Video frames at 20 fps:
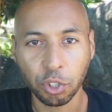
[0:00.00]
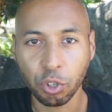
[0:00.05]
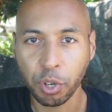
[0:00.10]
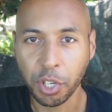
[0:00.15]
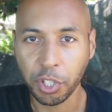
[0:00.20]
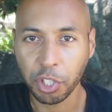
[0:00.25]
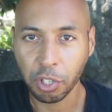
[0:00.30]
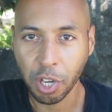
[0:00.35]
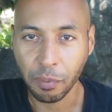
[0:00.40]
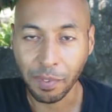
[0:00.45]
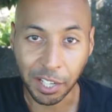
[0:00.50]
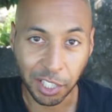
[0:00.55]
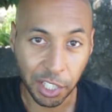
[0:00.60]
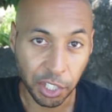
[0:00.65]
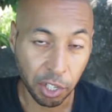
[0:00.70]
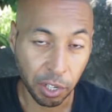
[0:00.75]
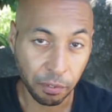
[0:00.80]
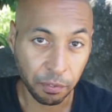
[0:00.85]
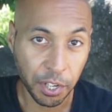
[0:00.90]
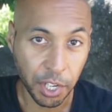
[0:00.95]
talking to her. I've actually
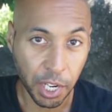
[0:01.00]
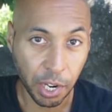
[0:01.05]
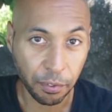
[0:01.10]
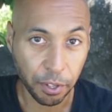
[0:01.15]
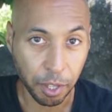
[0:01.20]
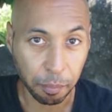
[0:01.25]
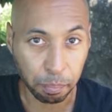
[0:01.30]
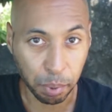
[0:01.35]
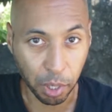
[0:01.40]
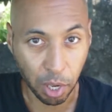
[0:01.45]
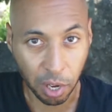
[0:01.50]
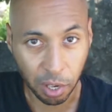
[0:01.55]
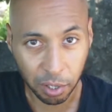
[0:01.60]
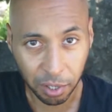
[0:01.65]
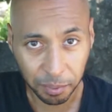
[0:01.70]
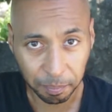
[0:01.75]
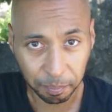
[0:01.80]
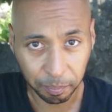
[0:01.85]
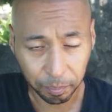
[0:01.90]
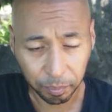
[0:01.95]
done a video for the blog,
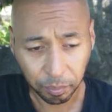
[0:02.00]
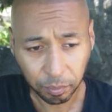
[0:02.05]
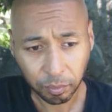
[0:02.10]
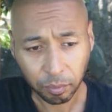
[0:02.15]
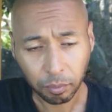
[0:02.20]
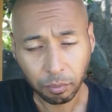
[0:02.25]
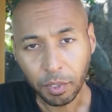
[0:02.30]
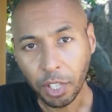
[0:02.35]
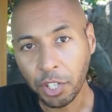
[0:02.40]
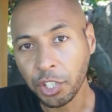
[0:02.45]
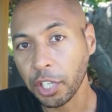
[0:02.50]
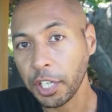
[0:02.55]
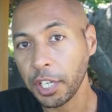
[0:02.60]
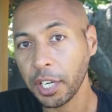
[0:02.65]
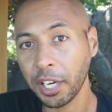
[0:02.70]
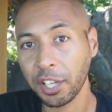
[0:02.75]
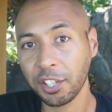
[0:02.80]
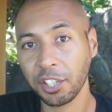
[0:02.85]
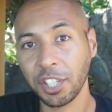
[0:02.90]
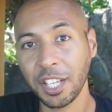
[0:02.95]
so you're
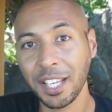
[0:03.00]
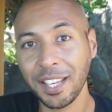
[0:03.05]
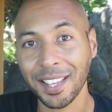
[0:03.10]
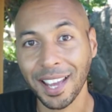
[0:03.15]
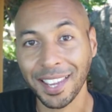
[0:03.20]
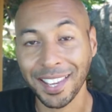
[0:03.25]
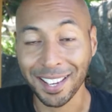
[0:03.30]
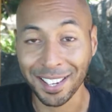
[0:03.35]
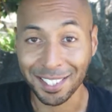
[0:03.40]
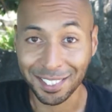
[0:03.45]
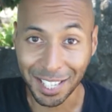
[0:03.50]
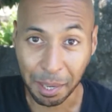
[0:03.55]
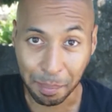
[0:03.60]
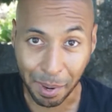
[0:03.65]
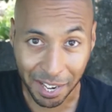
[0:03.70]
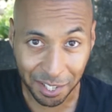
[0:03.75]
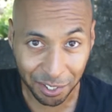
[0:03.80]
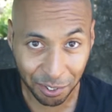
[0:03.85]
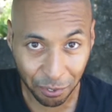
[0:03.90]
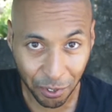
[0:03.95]
going to see that. You're going to see
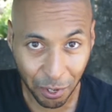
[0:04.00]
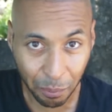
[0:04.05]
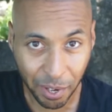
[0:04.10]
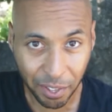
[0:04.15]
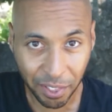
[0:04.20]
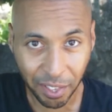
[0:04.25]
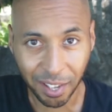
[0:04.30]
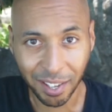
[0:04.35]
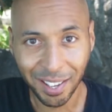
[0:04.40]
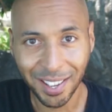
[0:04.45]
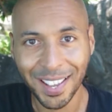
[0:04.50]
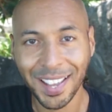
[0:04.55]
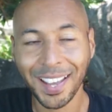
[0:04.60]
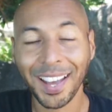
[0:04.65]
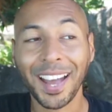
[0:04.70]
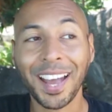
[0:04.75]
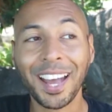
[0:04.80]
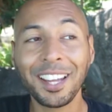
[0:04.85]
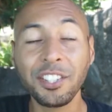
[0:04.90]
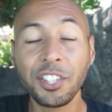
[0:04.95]
my interview with her,
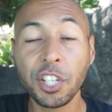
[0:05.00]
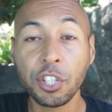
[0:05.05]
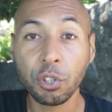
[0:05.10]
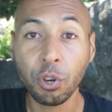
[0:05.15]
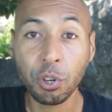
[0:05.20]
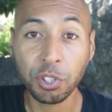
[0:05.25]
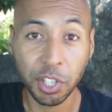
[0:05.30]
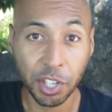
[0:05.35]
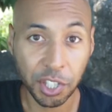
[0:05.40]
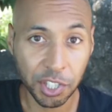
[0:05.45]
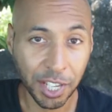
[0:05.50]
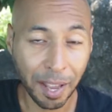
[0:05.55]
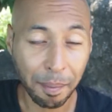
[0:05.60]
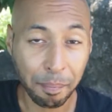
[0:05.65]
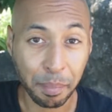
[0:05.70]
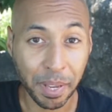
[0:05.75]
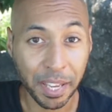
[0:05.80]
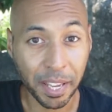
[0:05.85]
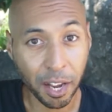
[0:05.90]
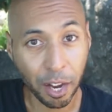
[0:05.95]
and she's also
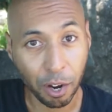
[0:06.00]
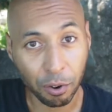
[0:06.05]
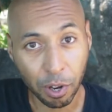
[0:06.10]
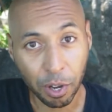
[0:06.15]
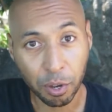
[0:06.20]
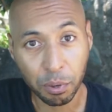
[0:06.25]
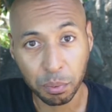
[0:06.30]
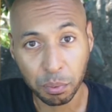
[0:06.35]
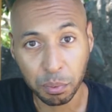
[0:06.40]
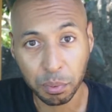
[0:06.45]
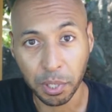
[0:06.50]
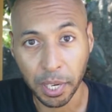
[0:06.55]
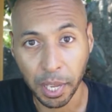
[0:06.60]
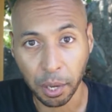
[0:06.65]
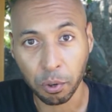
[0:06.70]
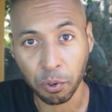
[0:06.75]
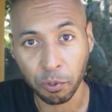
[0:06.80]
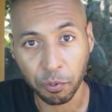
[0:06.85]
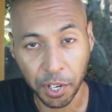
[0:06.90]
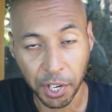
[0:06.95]
sent me her own
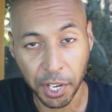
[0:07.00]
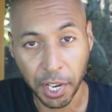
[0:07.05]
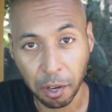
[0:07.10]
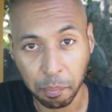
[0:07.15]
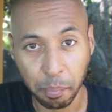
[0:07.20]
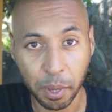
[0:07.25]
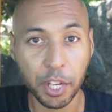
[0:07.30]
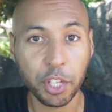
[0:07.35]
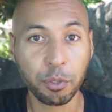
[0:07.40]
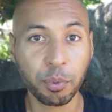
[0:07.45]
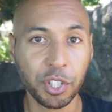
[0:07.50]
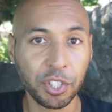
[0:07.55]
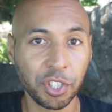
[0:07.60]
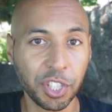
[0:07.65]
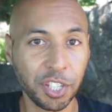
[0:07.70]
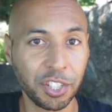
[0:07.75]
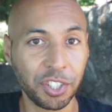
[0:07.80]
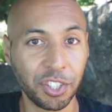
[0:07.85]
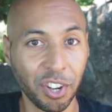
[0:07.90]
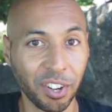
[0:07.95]
little video piece which
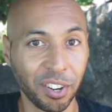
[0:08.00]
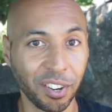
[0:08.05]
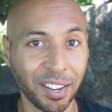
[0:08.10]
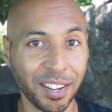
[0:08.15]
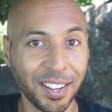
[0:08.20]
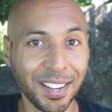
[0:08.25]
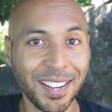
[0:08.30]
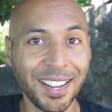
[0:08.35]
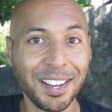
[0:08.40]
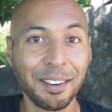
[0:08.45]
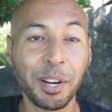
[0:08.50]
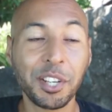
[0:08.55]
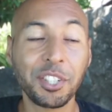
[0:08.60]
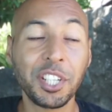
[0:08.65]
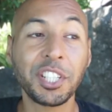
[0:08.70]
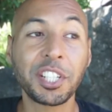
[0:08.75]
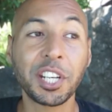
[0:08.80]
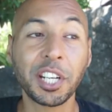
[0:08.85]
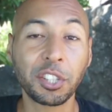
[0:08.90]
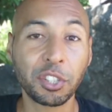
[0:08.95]
she's done, where
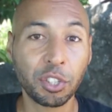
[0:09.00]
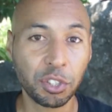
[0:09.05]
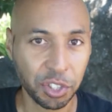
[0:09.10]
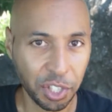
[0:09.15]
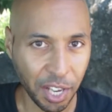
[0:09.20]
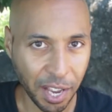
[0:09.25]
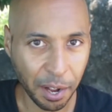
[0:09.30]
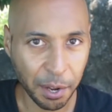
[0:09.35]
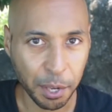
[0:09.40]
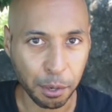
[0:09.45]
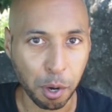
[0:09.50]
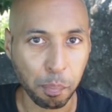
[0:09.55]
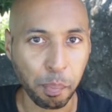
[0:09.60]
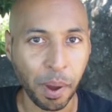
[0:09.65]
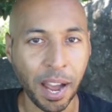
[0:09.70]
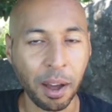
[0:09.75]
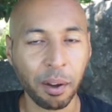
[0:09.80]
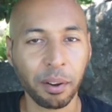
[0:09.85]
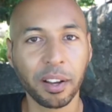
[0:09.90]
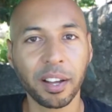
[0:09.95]
she's going to tell you
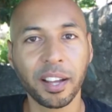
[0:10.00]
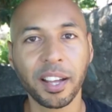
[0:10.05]
about